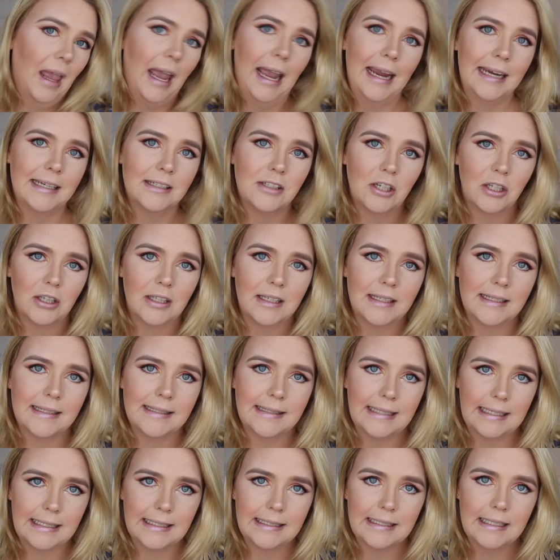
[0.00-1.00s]

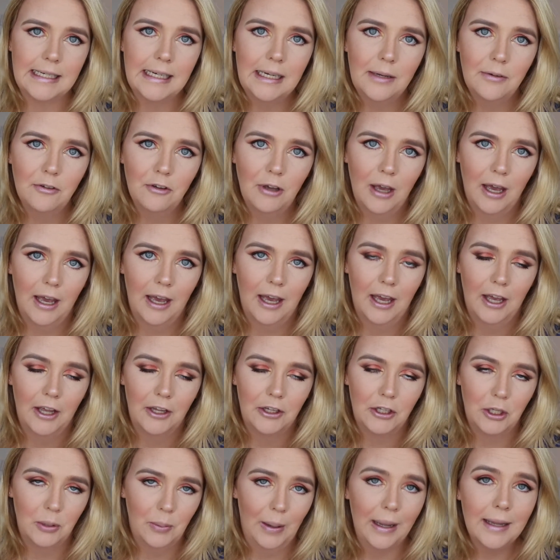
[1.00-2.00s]
$8.60
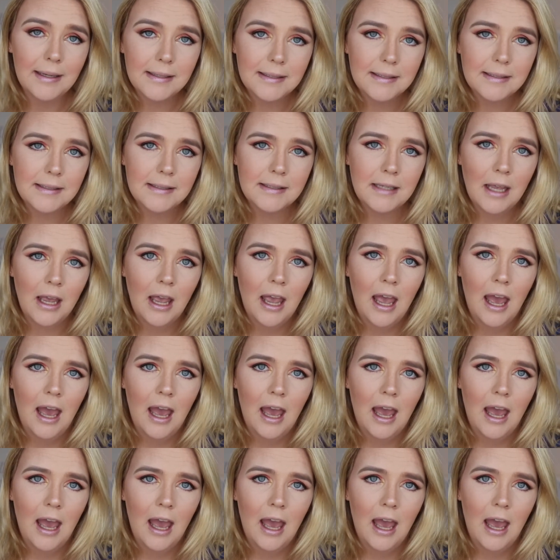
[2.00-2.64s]
uh, US.